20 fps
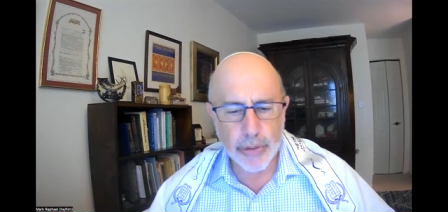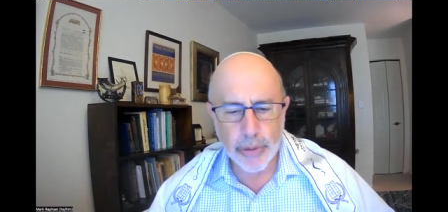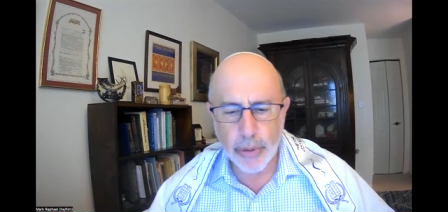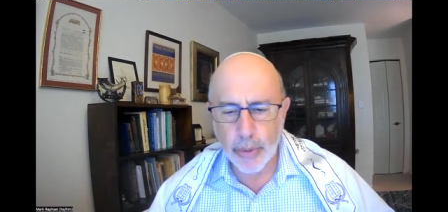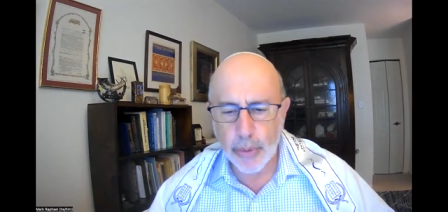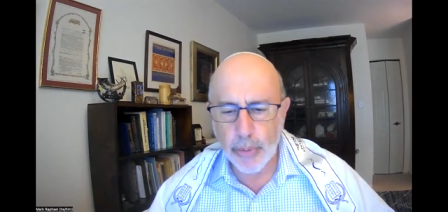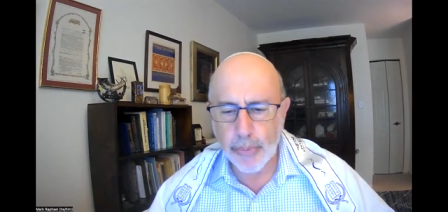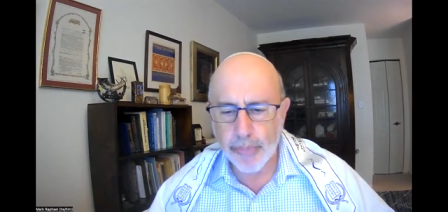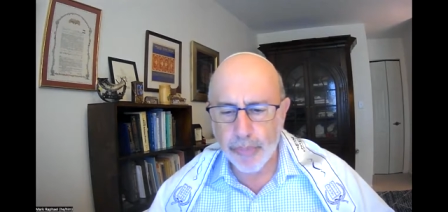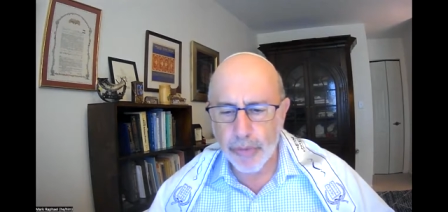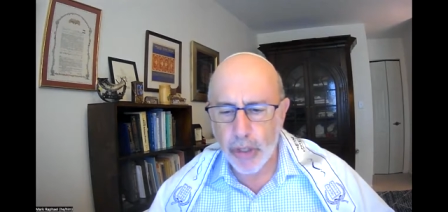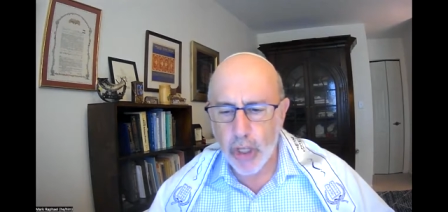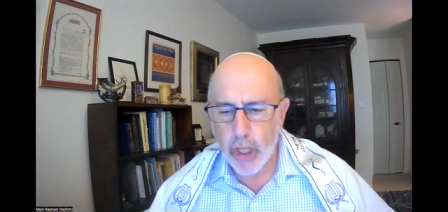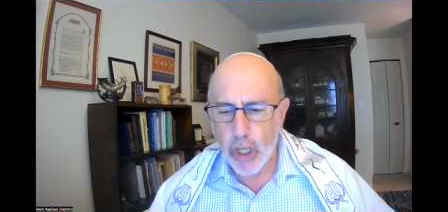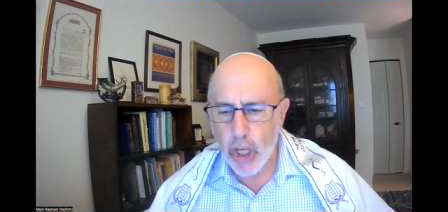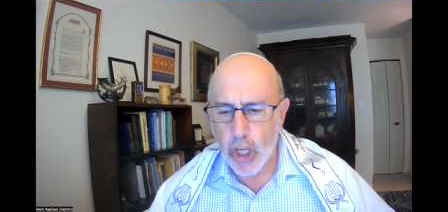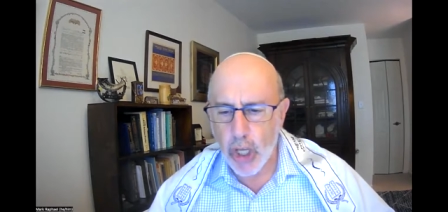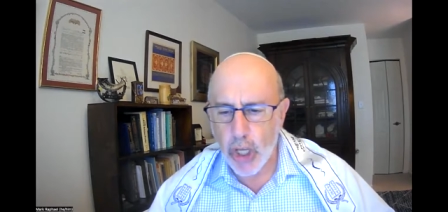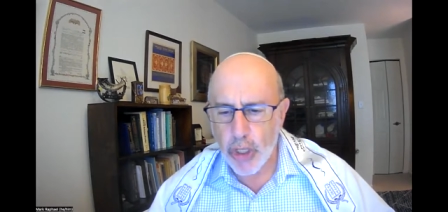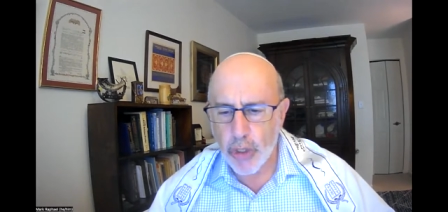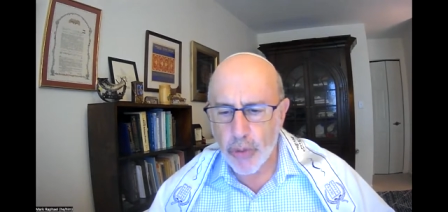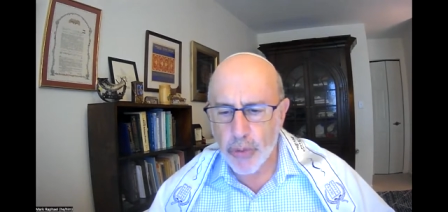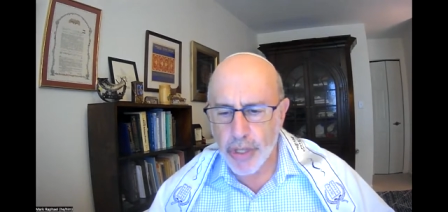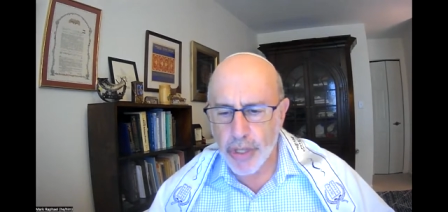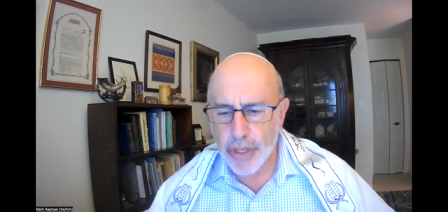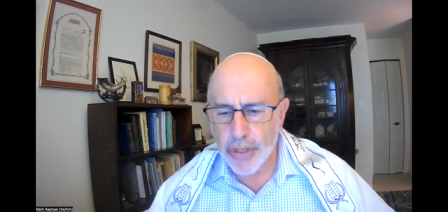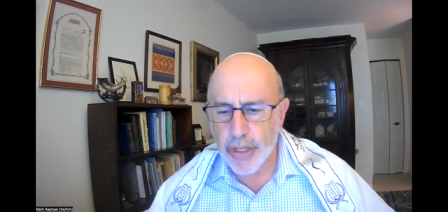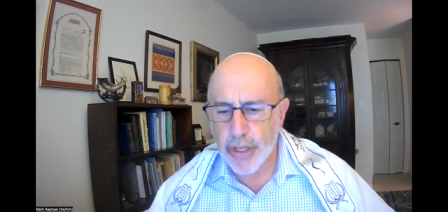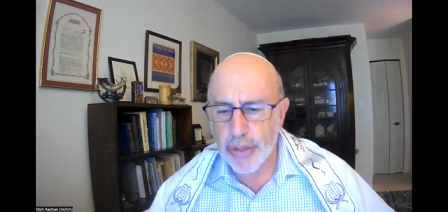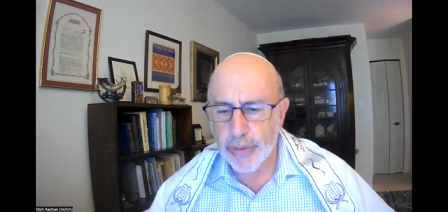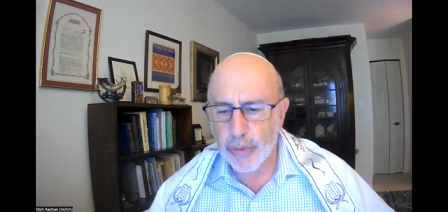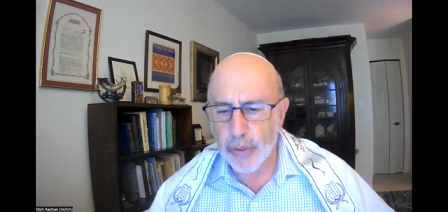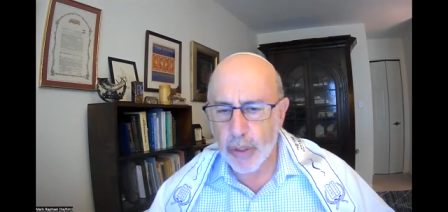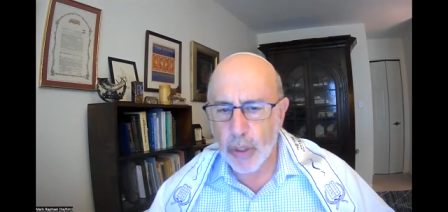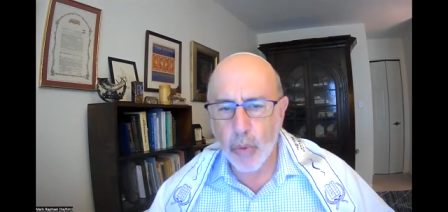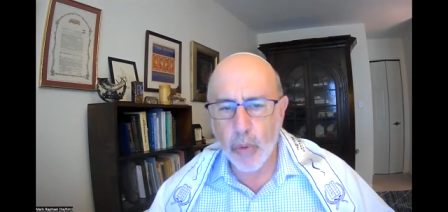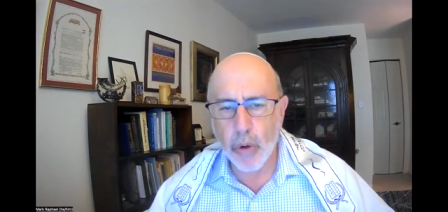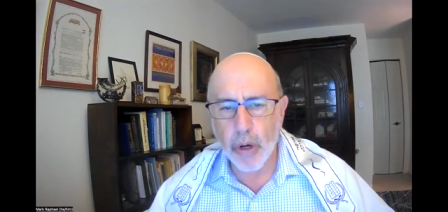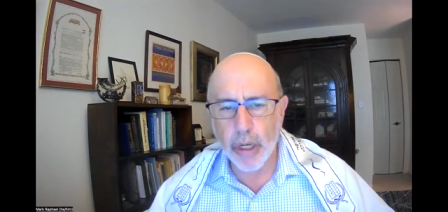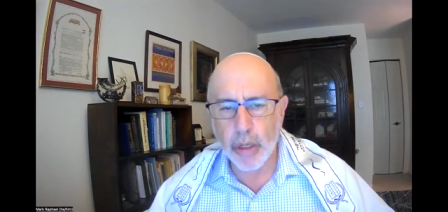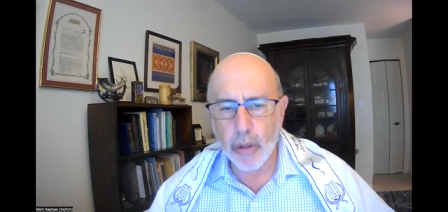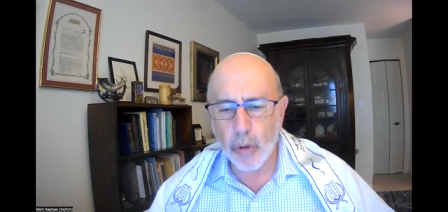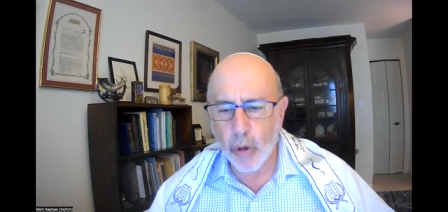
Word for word: to use a different choir,